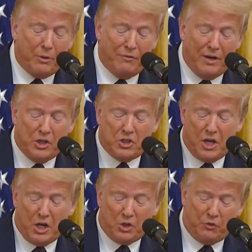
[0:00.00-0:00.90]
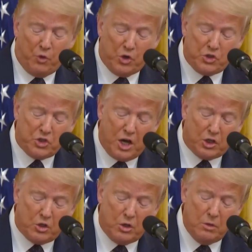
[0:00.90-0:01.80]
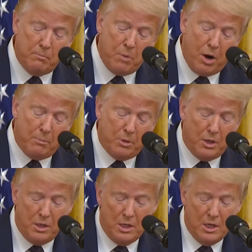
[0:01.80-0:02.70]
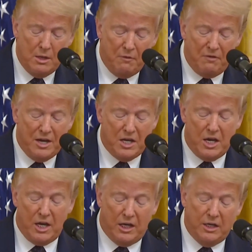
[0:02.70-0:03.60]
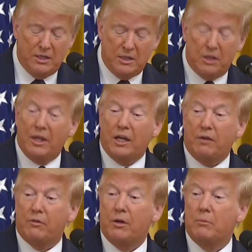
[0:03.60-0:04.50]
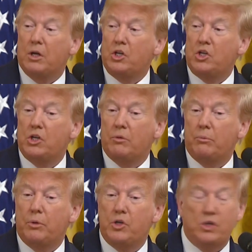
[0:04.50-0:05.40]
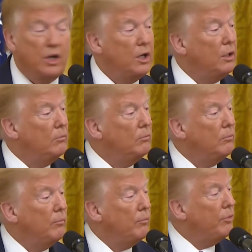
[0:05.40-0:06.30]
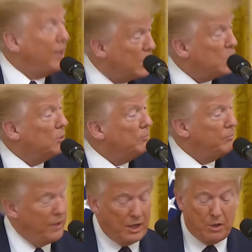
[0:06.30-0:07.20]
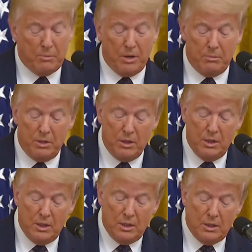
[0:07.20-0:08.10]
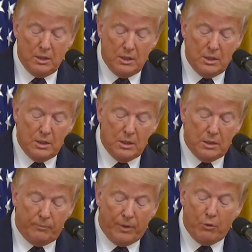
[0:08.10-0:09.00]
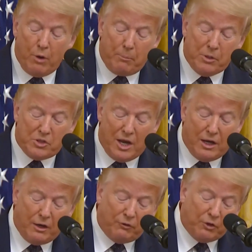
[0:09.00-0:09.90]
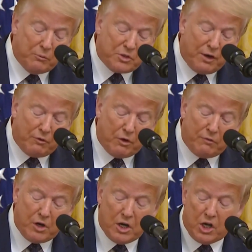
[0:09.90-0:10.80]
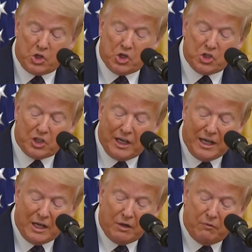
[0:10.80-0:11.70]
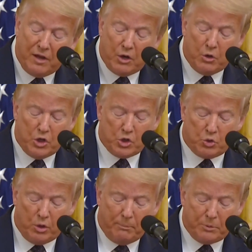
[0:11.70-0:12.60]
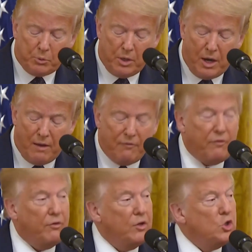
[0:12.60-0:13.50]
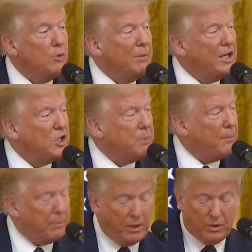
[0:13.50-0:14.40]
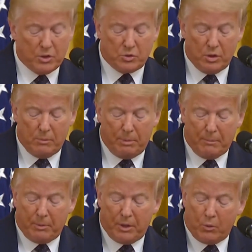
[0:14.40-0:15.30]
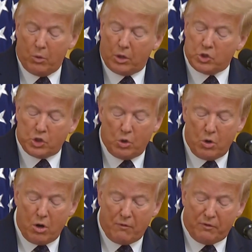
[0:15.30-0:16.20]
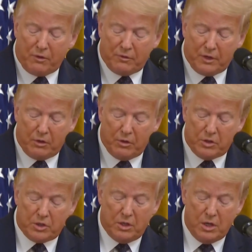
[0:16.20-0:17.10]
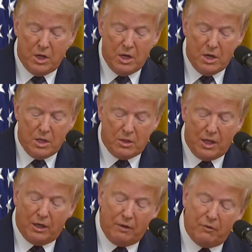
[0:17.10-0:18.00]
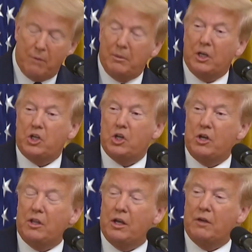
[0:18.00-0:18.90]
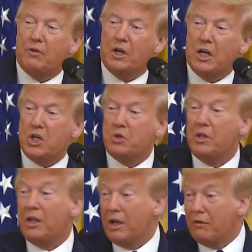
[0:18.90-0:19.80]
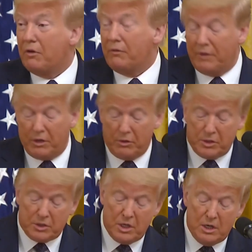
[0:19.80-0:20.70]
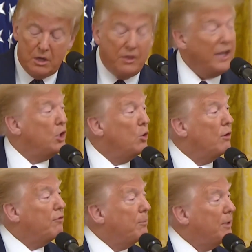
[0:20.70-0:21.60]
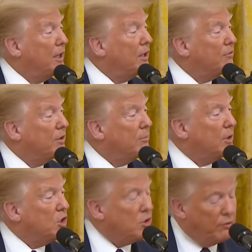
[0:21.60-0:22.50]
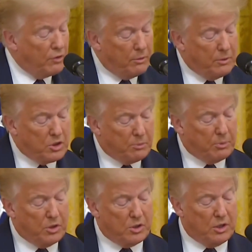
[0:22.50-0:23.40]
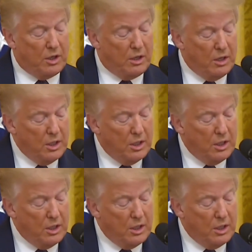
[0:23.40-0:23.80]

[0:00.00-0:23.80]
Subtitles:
Prevent's Task Force, Dr. Barbara Van Dalen. Thank you very much. Appreciate it. Thank you. Thank you, Barbara. And representatives from several of our nation's leading veterans groups. We have tremendous people in this room, people that work so hard for the veterans, and they love our military, they love our country, they love our veterans. Thank you all for being here very much appreciated.